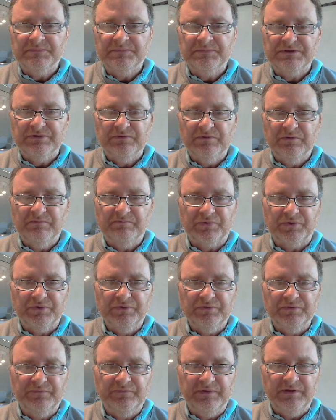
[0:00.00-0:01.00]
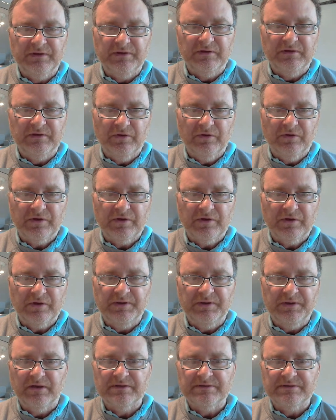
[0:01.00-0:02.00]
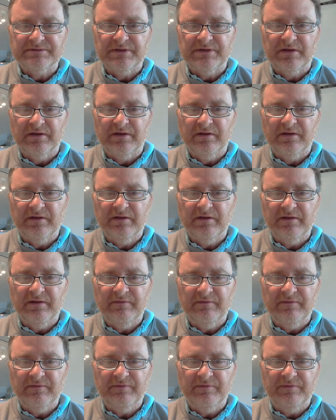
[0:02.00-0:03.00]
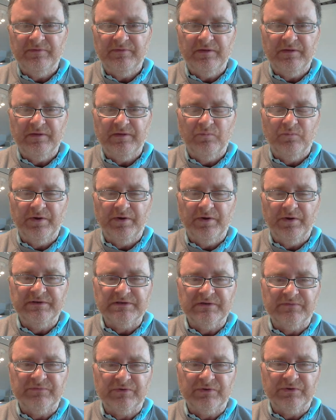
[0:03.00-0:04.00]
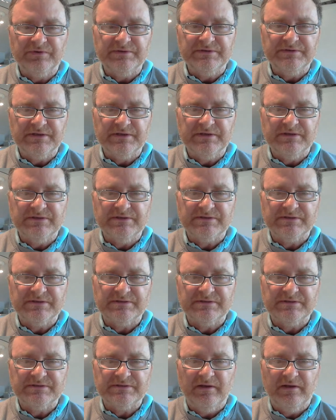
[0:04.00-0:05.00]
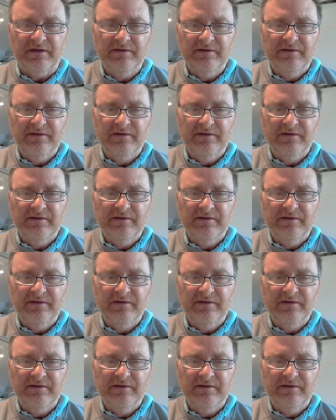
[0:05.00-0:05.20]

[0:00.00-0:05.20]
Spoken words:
improve the look, because one of the difficulties is that